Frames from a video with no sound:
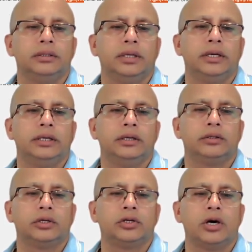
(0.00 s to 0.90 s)

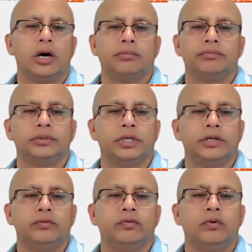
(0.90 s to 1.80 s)
on the top, the
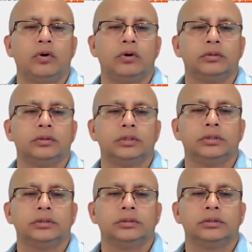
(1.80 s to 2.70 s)
info,
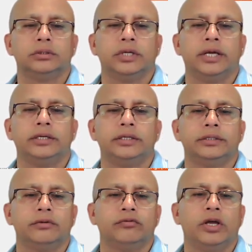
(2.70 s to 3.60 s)
to enter
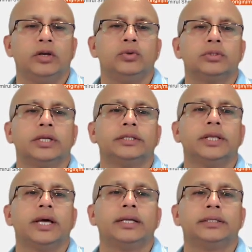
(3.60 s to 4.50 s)
the values like
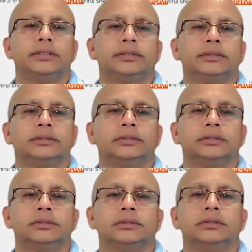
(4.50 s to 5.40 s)
that.
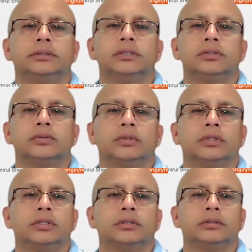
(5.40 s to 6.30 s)
This is
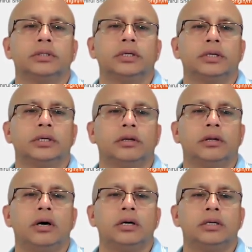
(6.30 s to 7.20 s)
on the
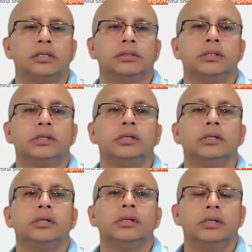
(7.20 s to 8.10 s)
log
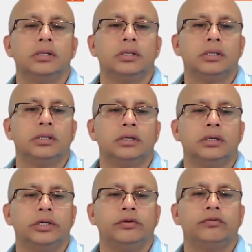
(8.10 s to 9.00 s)

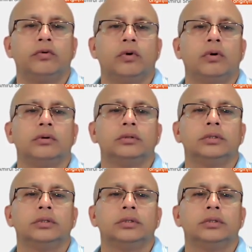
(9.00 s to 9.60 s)
info.